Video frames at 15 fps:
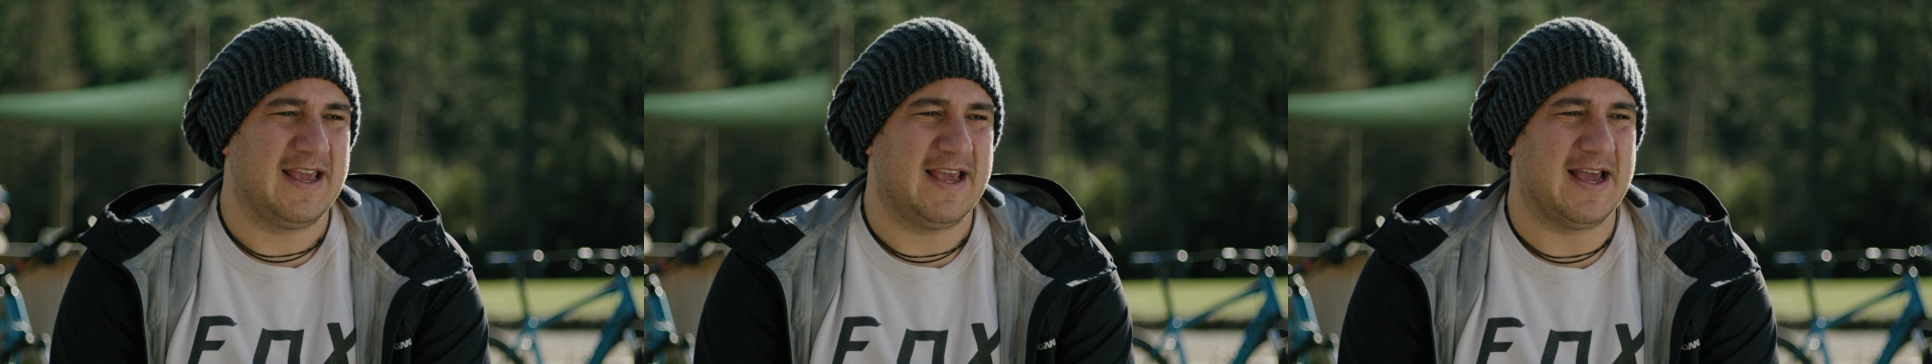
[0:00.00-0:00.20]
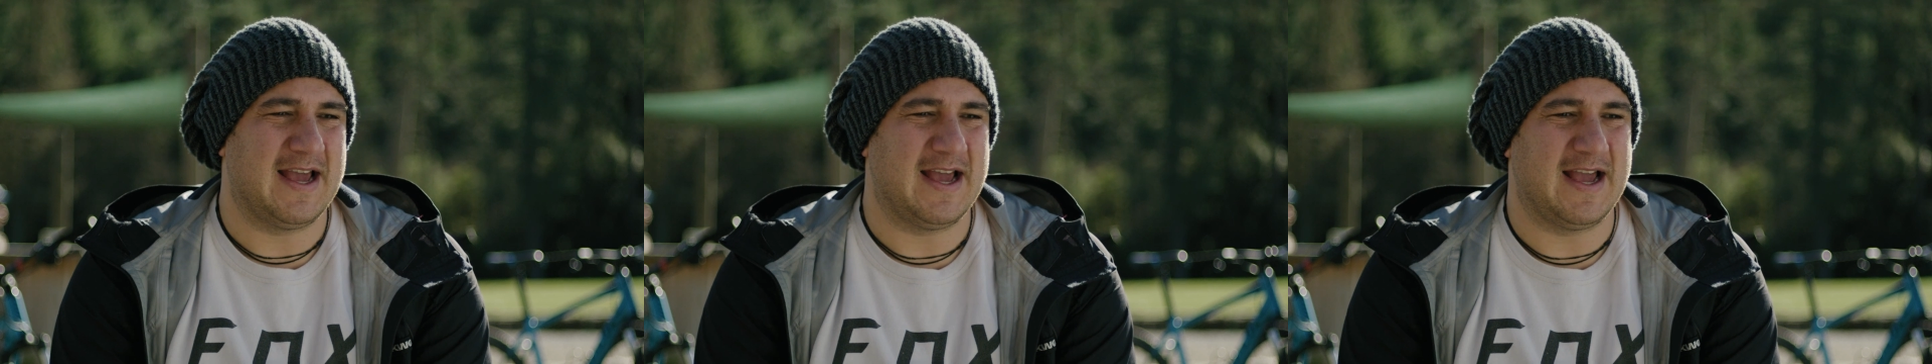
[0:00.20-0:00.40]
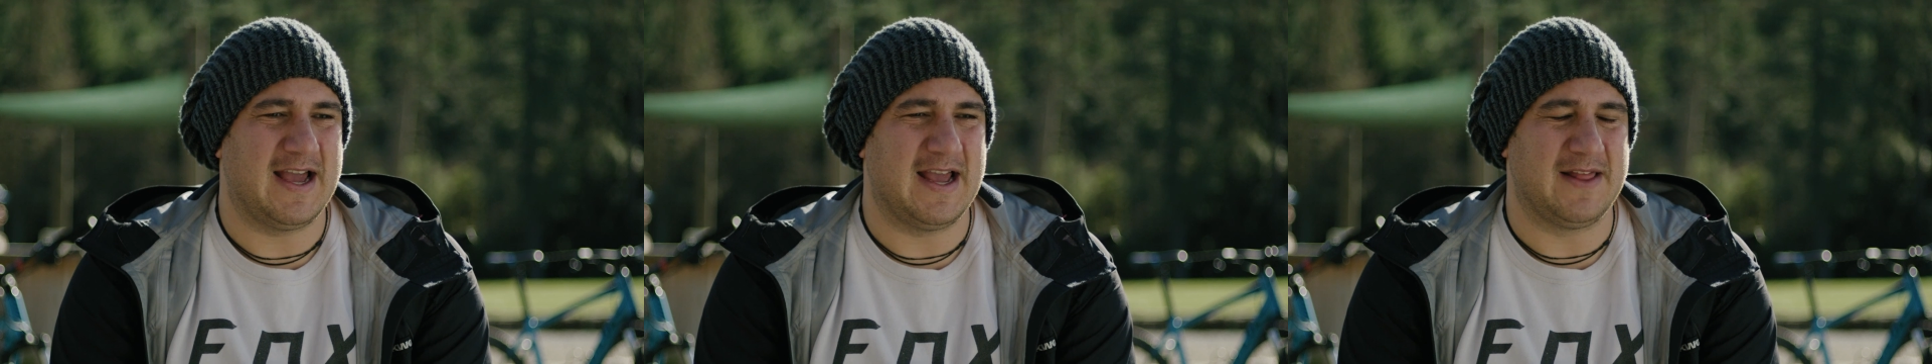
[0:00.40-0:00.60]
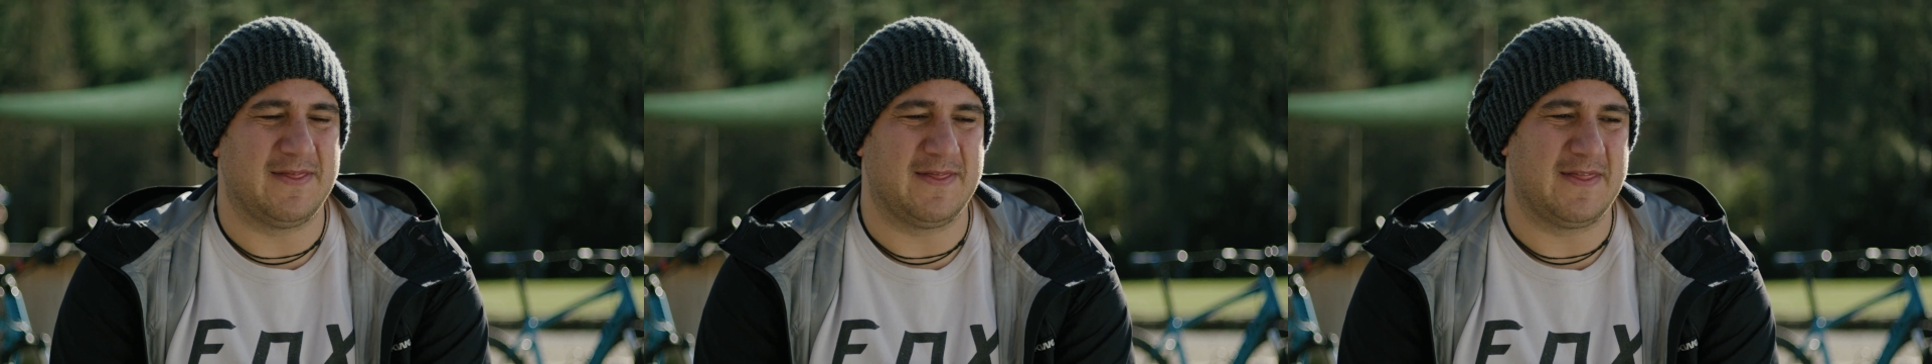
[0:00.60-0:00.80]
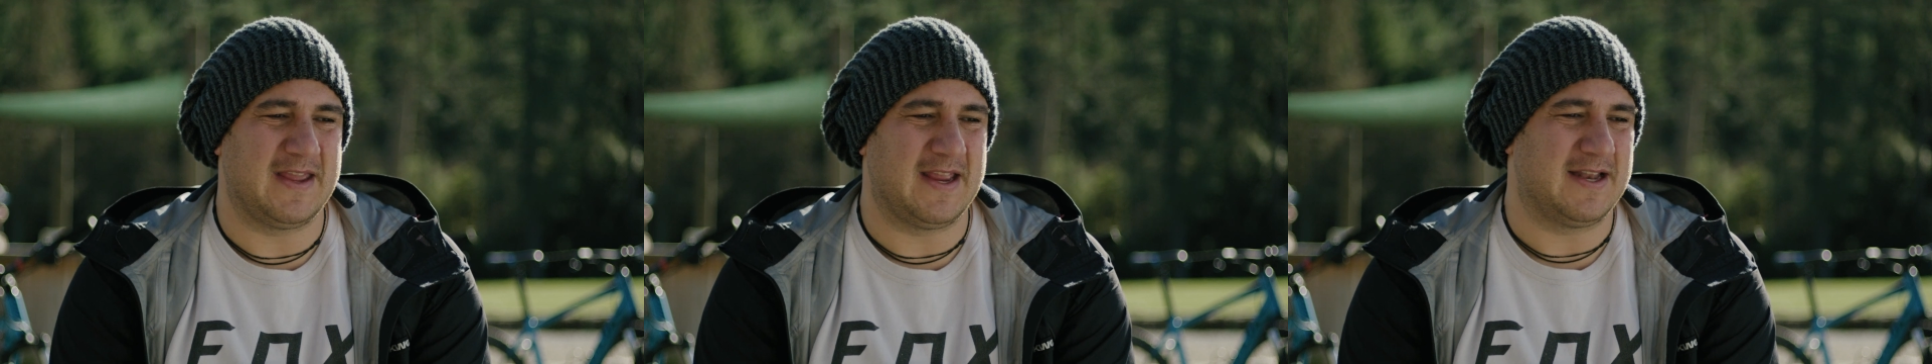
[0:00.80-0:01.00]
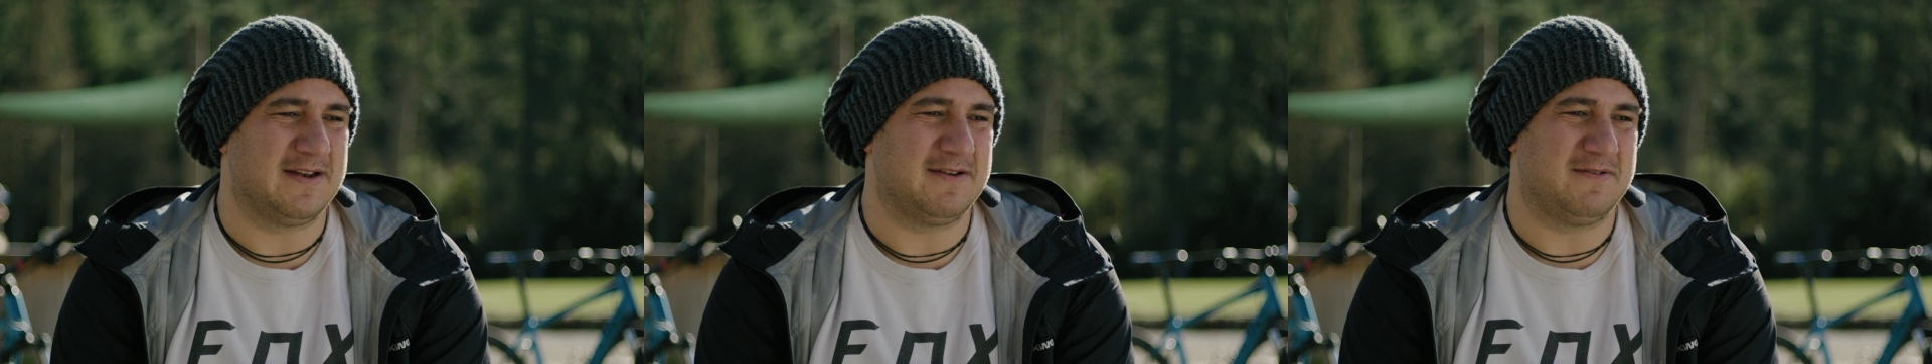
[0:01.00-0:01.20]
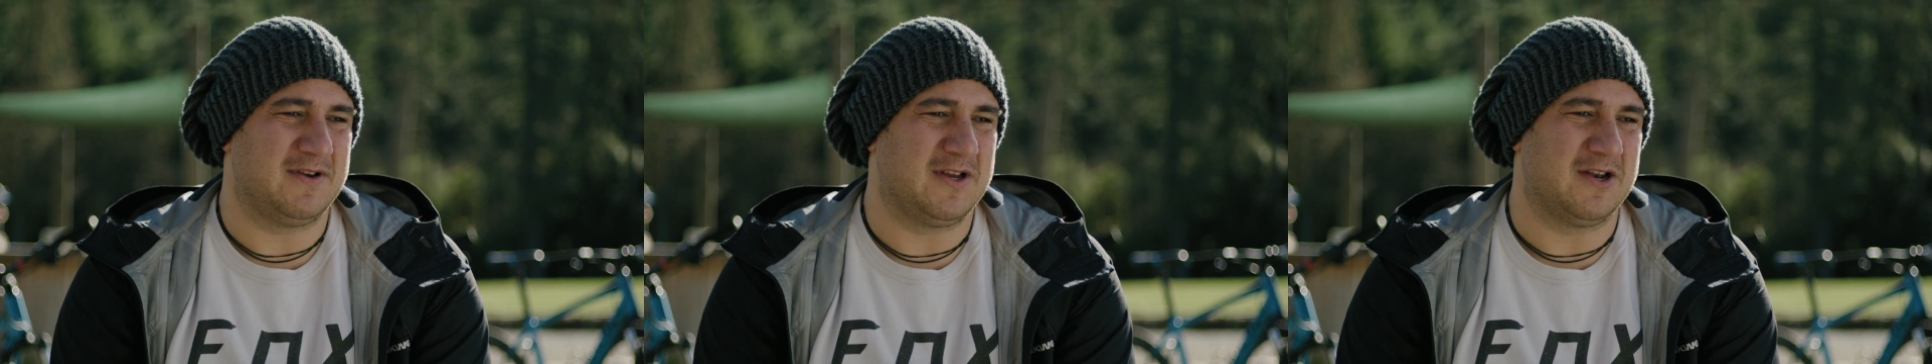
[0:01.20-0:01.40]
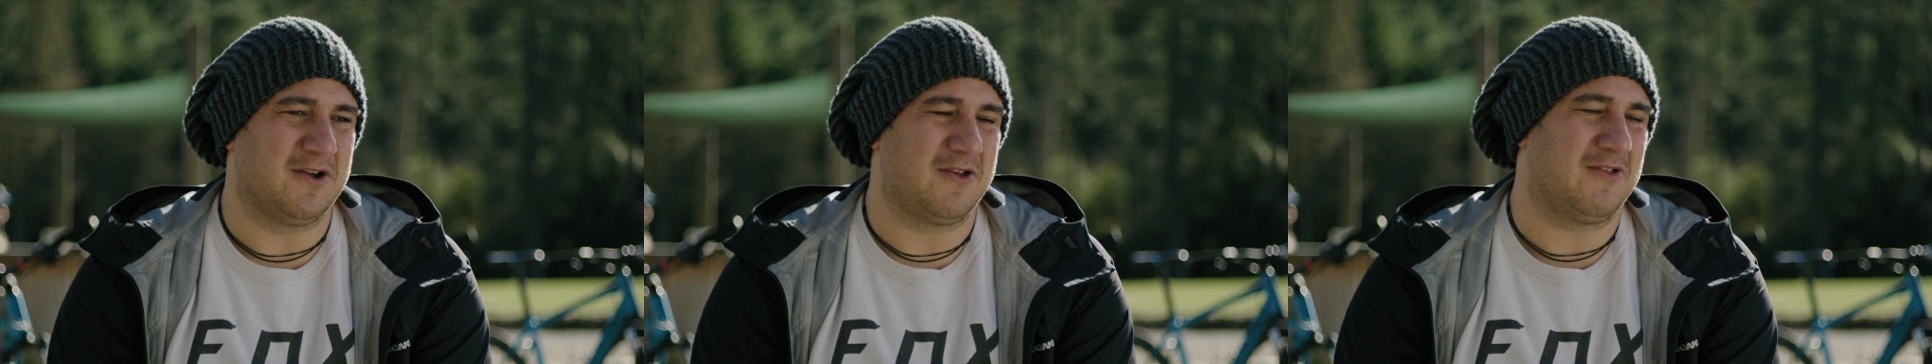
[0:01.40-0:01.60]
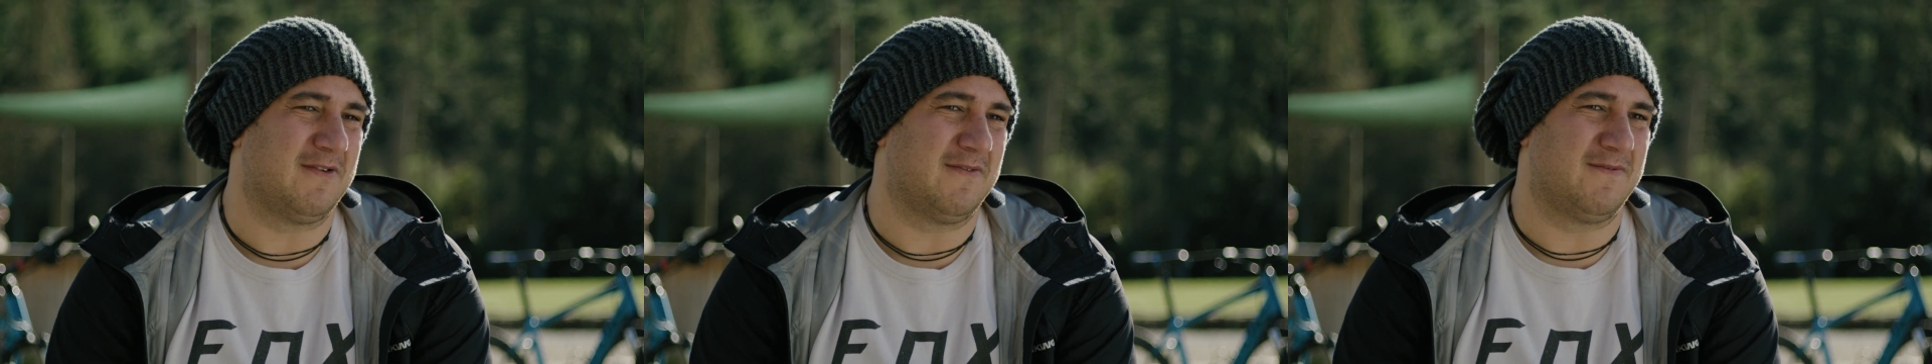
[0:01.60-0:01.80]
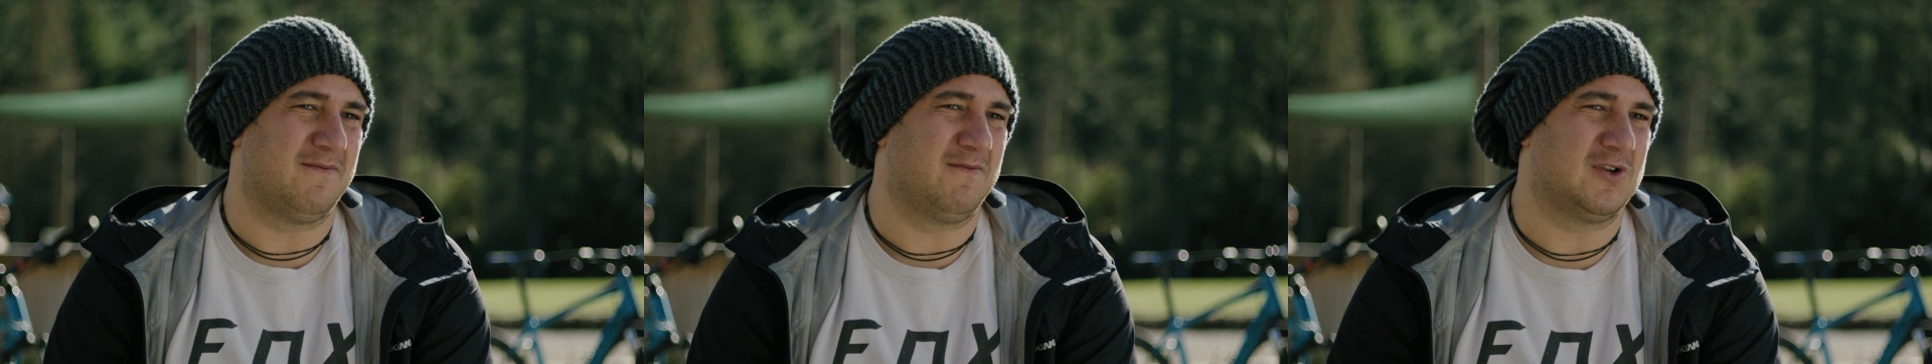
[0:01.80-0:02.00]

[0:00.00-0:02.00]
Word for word: uh, and then you know sort of